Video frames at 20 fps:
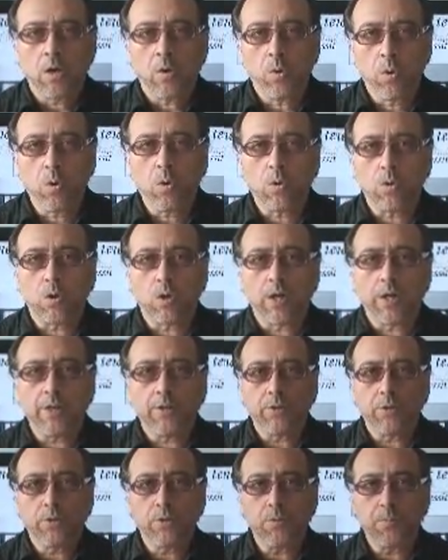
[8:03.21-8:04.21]
Or
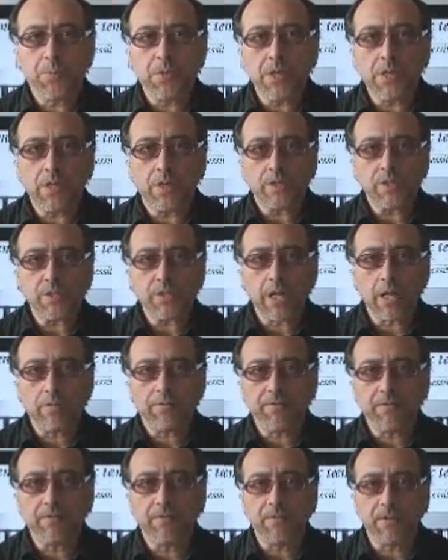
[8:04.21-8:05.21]
it could be
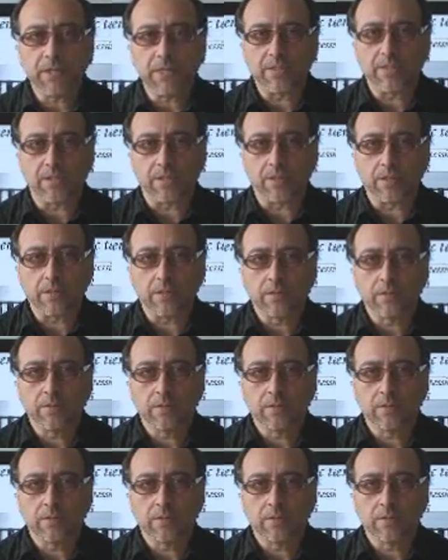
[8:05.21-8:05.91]
self-inflicted.